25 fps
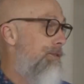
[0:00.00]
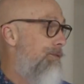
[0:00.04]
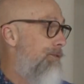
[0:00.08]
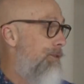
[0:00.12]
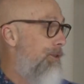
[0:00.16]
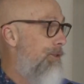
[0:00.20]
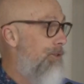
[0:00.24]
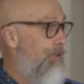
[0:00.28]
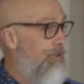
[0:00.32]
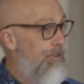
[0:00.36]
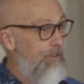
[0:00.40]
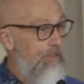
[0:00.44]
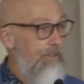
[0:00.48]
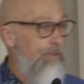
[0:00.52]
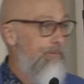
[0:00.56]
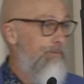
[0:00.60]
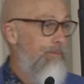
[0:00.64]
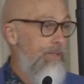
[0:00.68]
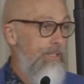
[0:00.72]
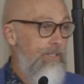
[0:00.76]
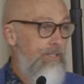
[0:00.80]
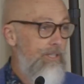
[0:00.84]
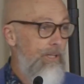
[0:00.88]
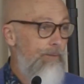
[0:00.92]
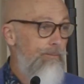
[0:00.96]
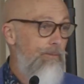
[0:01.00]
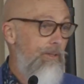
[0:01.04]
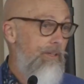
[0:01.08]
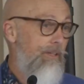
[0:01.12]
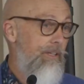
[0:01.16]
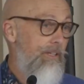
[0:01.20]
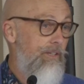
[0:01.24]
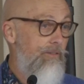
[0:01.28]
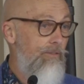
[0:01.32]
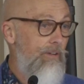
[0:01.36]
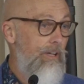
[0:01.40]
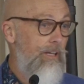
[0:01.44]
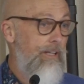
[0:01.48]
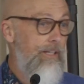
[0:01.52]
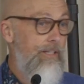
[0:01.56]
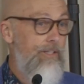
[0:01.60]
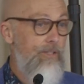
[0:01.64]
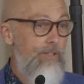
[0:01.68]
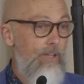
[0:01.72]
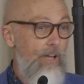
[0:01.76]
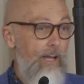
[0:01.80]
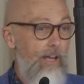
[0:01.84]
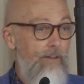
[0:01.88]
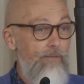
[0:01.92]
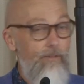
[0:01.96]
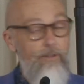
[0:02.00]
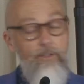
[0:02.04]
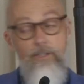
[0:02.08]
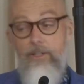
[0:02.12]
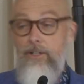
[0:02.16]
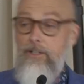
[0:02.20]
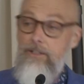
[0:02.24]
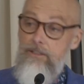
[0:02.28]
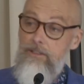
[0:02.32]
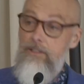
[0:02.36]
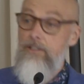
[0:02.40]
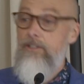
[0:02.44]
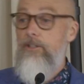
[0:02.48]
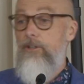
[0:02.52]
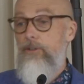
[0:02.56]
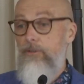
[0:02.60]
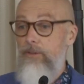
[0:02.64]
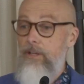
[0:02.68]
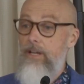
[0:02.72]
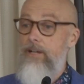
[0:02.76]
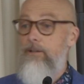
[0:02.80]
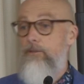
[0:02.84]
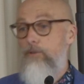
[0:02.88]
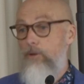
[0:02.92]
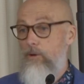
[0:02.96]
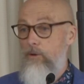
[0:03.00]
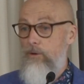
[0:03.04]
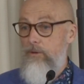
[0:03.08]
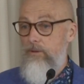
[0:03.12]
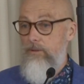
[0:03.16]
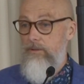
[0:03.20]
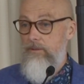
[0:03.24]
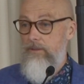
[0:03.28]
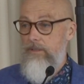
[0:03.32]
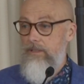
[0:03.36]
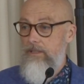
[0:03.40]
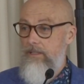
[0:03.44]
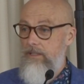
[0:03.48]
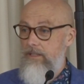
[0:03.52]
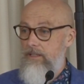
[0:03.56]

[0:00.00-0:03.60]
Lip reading: the future can be something that's fairly safe, and you go, I got that wrong.